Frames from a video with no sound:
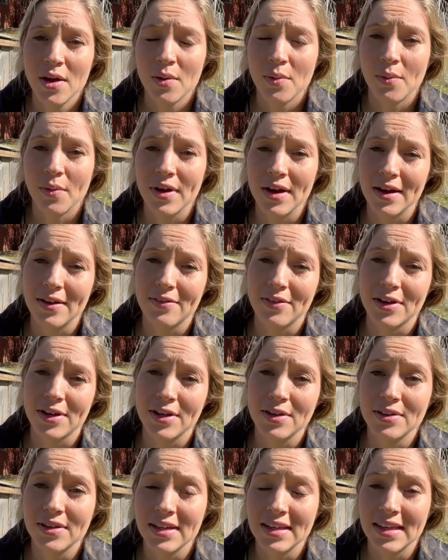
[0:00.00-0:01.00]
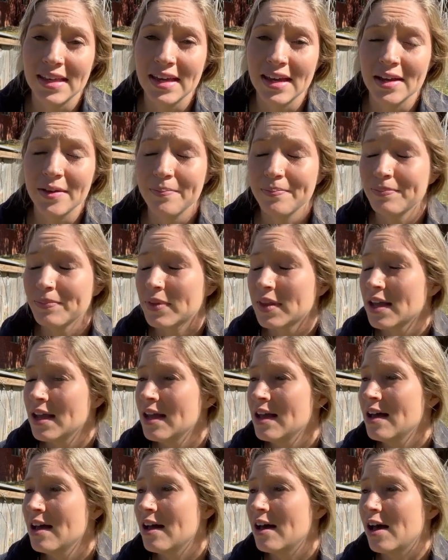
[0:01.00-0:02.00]
whatever you could get.
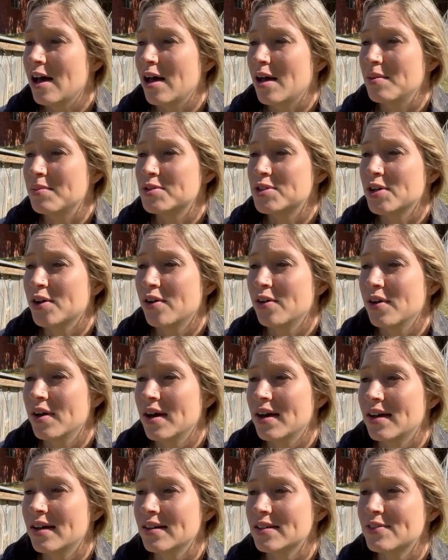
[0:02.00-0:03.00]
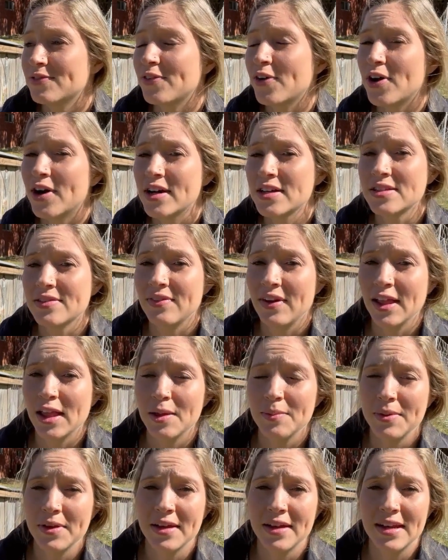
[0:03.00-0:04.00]
So as far as
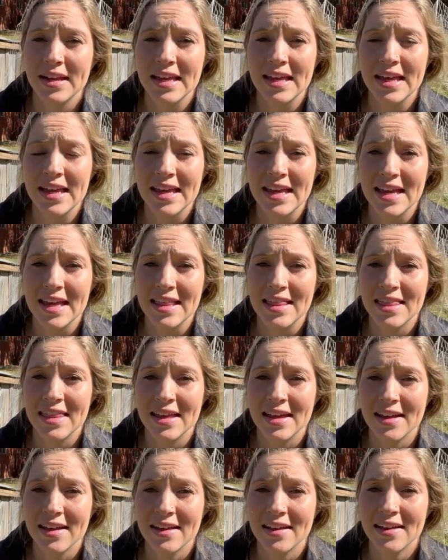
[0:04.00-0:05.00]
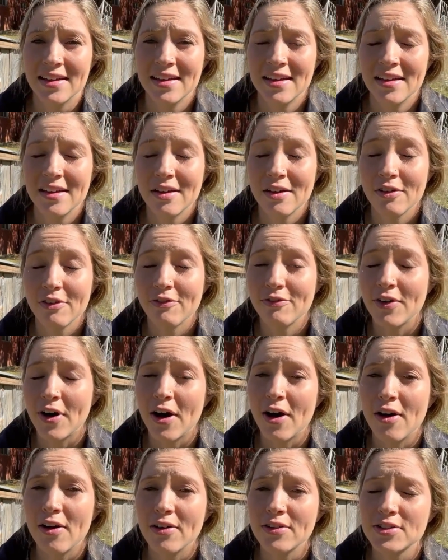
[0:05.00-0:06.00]
availability in the
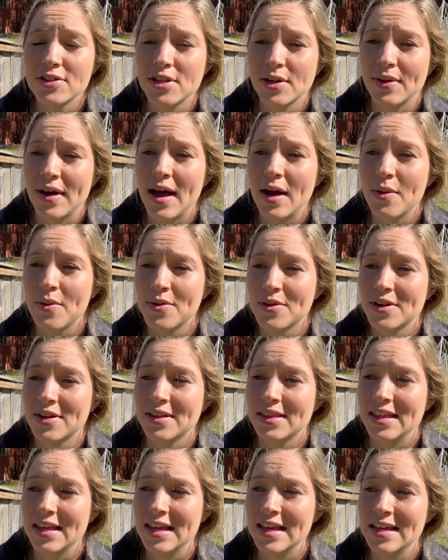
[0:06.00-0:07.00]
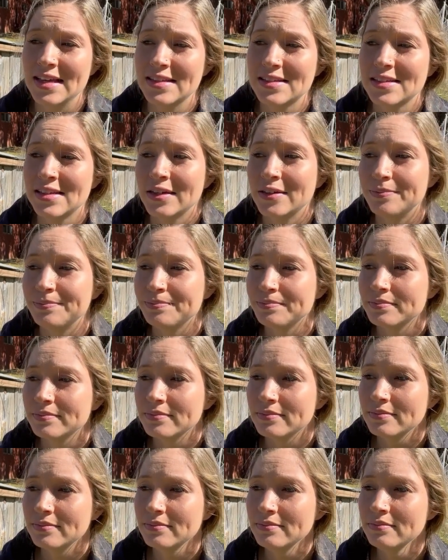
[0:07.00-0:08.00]
fall, so I ordered these
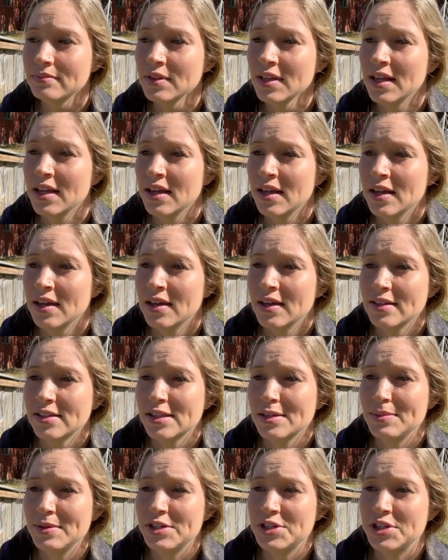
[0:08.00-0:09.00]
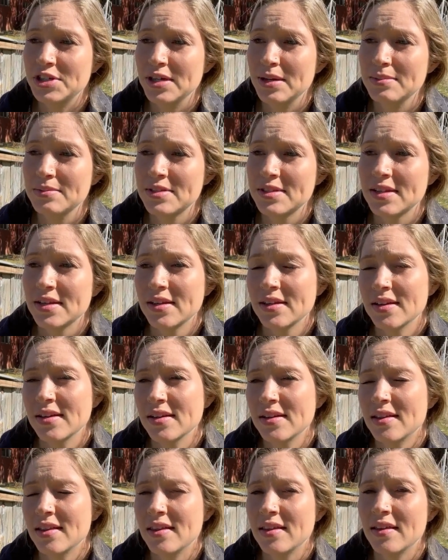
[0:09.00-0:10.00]
to be shipped
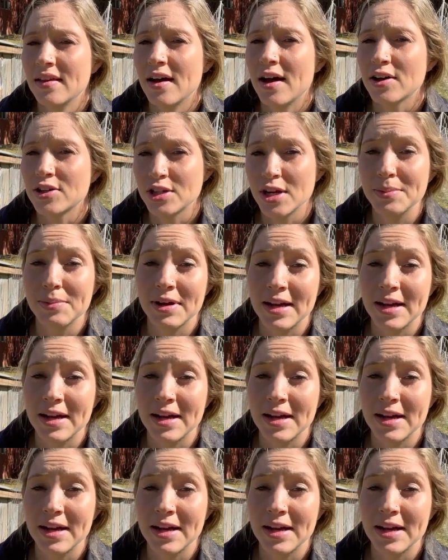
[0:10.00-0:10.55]
October